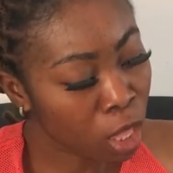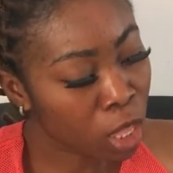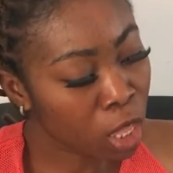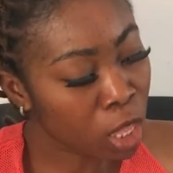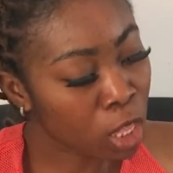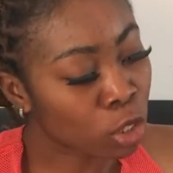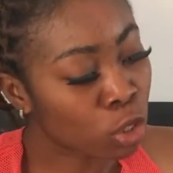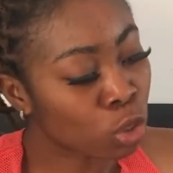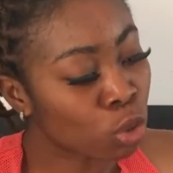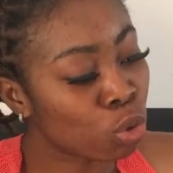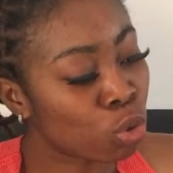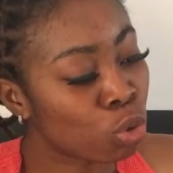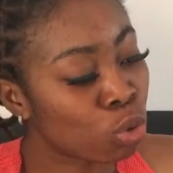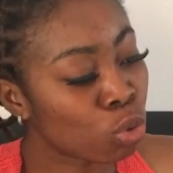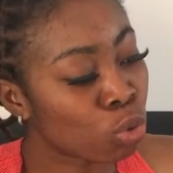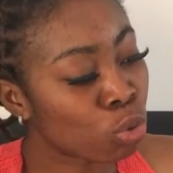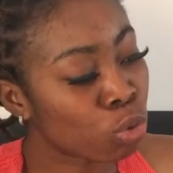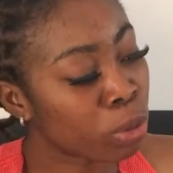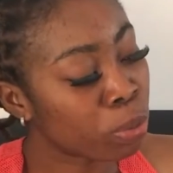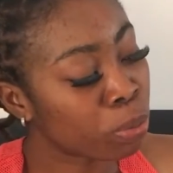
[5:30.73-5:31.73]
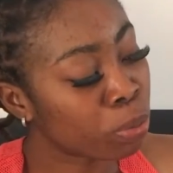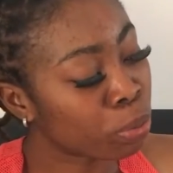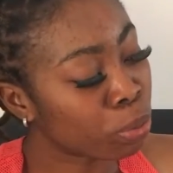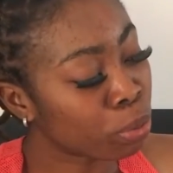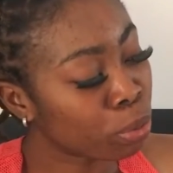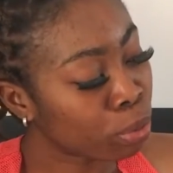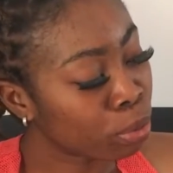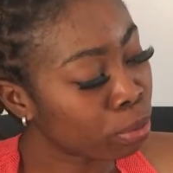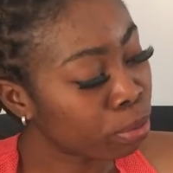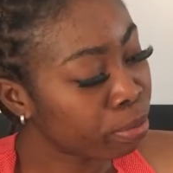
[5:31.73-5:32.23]
it's
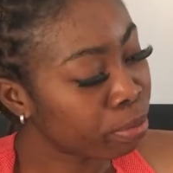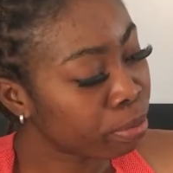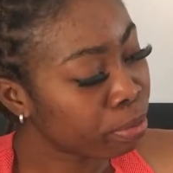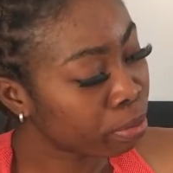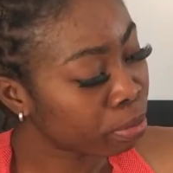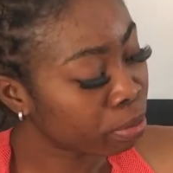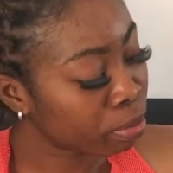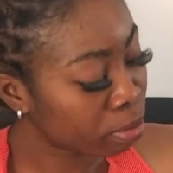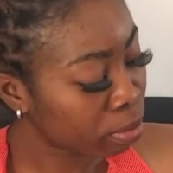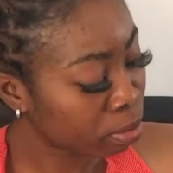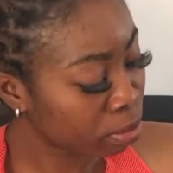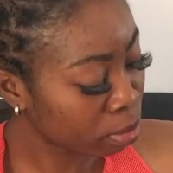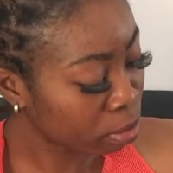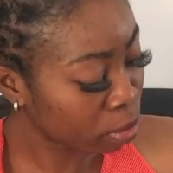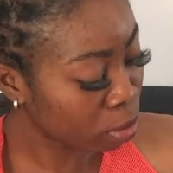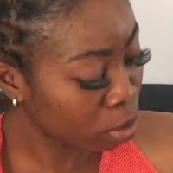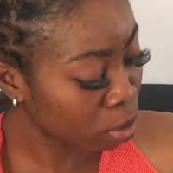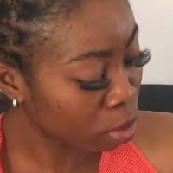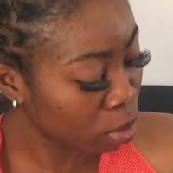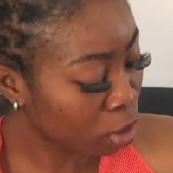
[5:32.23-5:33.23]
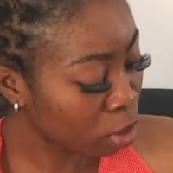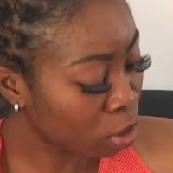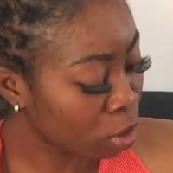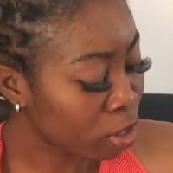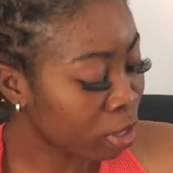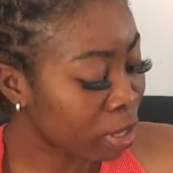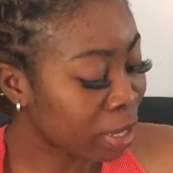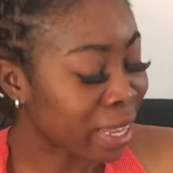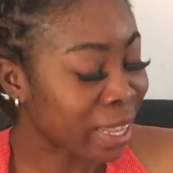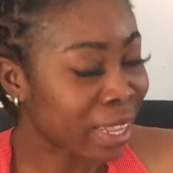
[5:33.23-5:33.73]
durable
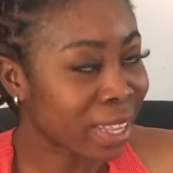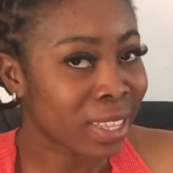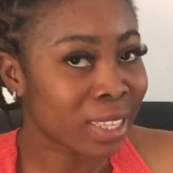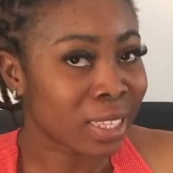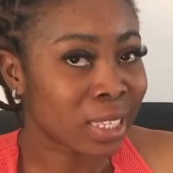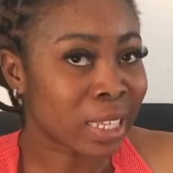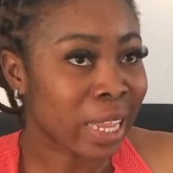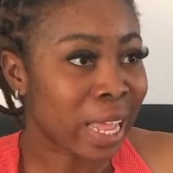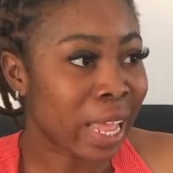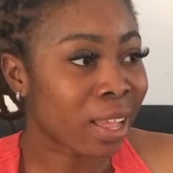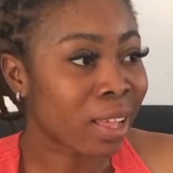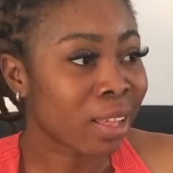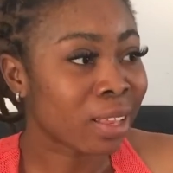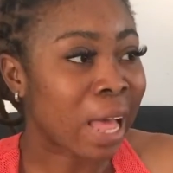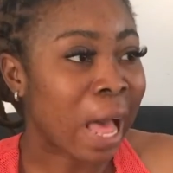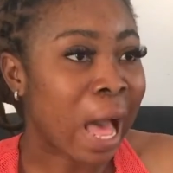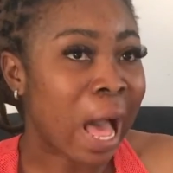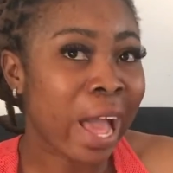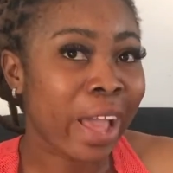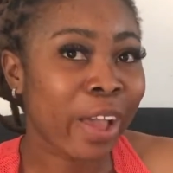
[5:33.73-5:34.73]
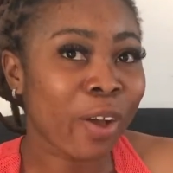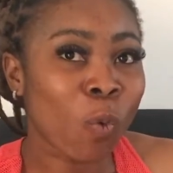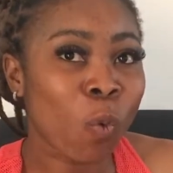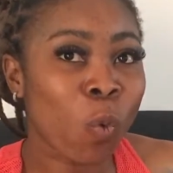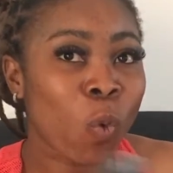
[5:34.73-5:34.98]
not like it's like a high